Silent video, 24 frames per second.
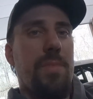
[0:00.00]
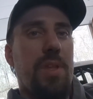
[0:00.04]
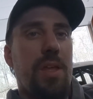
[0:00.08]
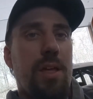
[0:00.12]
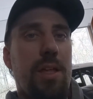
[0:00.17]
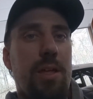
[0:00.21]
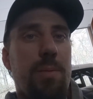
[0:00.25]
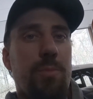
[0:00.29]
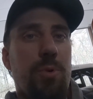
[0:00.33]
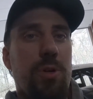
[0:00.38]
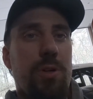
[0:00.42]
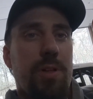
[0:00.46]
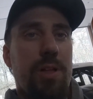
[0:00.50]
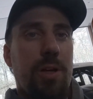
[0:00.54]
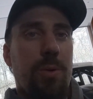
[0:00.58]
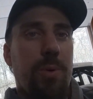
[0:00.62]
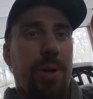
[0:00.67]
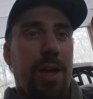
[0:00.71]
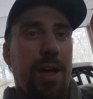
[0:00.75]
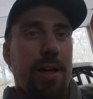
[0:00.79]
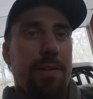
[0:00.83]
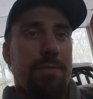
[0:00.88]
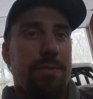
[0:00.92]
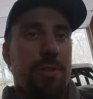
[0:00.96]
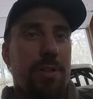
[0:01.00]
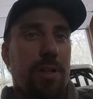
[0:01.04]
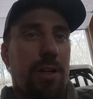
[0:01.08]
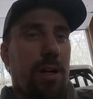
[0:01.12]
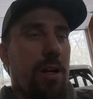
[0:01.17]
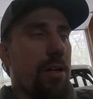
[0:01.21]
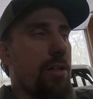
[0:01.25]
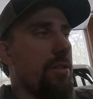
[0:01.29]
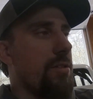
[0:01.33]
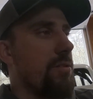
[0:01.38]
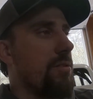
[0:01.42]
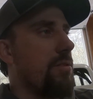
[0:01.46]
anymore like we had for the
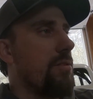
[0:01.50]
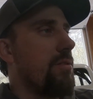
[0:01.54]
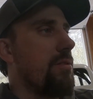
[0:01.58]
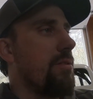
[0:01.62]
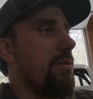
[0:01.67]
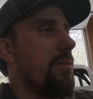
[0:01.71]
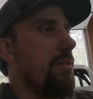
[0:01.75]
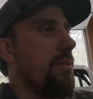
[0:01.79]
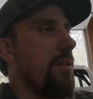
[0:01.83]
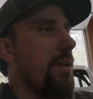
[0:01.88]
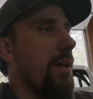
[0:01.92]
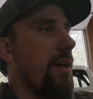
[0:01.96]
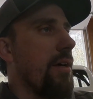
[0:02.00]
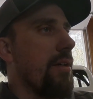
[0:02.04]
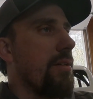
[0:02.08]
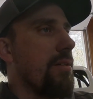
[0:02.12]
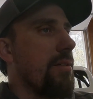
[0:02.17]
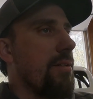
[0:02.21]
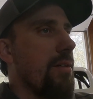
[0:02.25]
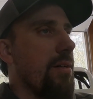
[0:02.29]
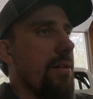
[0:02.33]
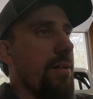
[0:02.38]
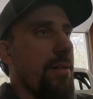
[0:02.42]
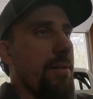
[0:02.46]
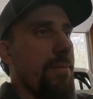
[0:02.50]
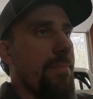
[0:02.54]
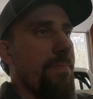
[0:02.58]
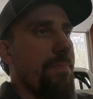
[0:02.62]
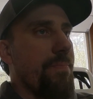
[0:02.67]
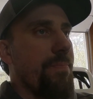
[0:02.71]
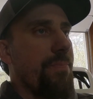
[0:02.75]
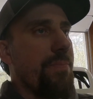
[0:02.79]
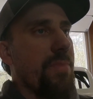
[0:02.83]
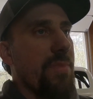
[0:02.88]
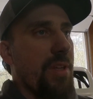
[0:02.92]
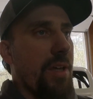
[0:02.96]
kart that
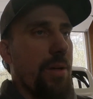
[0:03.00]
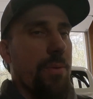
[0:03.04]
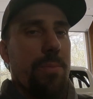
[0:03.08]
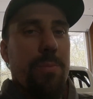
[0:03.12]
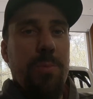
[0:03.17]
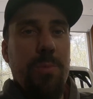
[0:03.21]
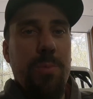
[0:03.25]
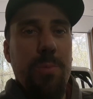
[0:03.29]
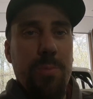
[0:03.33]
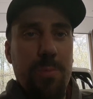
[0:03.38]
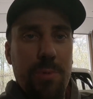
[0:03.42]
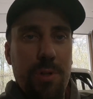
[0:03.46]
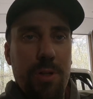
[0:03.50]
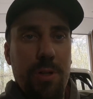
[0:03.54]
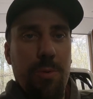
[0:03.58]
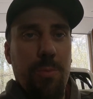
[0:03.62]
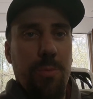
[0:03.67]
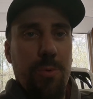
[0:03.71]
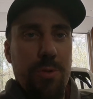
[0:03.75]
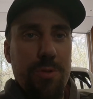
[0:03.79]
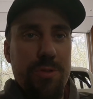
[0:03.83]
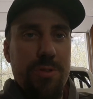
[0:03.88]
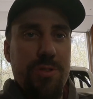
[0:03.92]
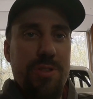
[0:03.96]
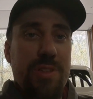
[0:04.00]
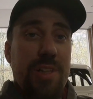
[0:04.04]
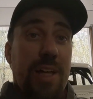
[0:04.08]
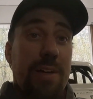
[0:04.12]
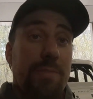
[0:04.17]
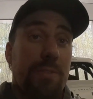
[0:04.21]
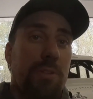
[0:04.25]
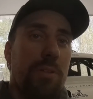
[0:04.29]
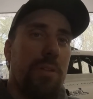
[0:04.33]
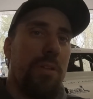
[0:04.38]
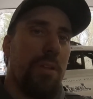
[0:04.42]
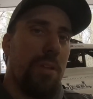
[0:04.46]
was
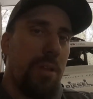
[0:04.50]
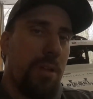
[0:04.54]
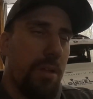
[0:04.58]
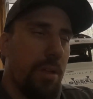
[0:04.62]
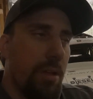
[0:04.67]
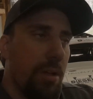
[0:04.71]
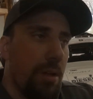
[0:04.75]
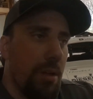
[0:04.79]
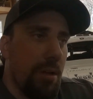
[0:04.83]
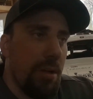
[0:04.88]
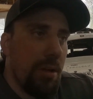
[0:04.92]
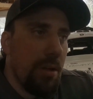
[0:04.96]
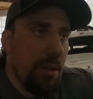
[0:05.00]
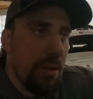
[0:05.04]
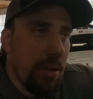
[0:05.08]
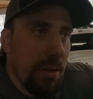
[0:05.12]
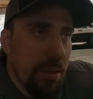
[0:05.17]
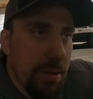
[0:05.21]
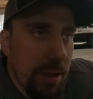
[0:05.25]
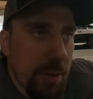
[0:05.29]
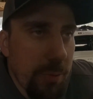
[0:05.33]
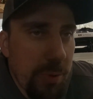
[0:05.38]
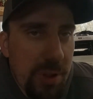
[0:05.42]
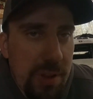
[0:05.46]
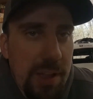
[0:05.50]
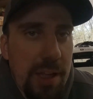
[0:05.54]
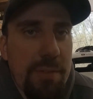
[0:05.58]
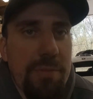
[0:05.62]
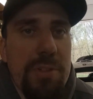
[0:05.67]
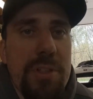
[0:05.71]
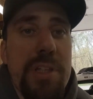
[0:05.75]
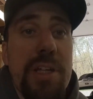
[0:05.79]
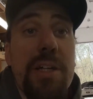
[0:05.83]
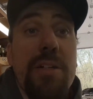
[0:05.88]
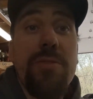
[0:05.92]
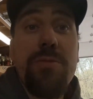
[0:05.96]
level. That we
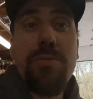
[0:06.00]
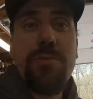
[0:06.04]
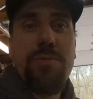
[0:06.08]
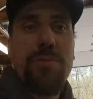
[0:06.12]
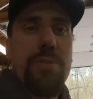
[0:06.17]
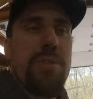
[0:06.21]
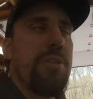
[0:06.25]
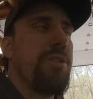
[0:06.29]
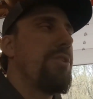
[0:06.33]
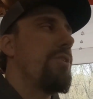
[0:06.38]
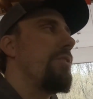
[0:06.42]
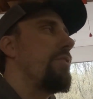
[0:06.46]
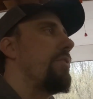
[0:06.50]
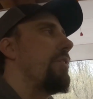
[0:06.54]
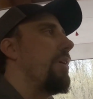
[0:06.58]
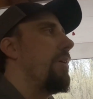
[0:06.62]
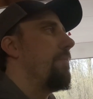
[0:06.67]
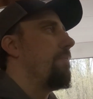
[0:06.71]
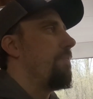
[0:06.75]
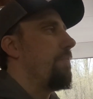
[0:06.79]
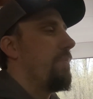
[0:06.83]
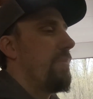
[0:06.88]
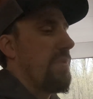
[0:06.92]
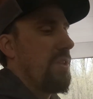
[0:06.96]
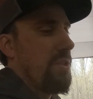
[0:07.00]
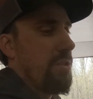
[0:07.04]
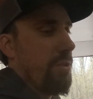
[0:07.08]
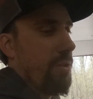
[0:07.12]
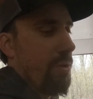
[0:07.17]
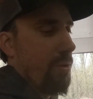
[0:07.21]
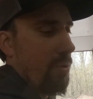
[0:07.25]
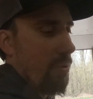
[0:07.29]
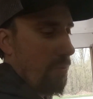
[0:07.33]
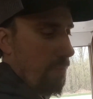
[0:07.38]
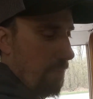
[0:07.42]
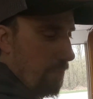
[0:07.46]
leveled out, I should say.
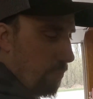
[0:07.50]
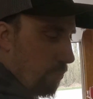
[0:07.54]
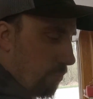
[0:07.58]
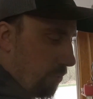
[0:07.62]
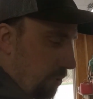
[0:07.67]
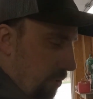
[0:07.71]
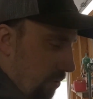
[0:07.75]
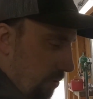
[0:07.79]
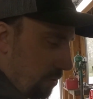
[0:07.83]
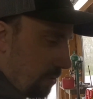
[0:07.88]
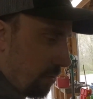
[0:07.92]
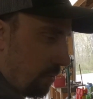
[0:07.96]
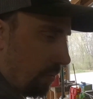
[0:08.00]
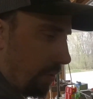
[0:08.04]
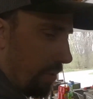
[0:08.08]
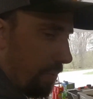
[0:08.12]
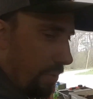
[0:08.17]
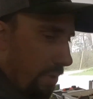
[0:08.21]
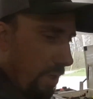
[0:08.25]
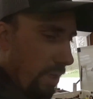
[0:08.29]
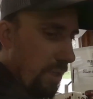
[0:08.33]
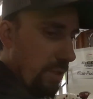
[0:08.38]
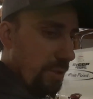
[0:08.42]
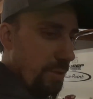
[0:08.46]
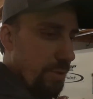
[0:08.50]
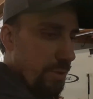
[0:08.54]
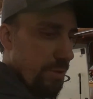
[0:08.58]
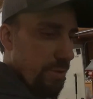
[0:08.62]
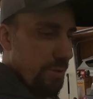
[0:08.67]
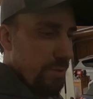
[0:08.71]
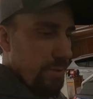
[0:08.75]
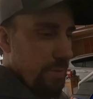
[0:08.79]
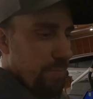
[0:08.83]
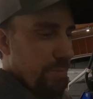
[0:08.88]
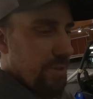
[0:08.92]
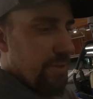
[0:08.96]
So what we're going to do
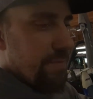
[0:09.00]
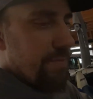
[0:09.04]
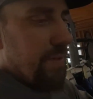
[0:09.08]
is I'm going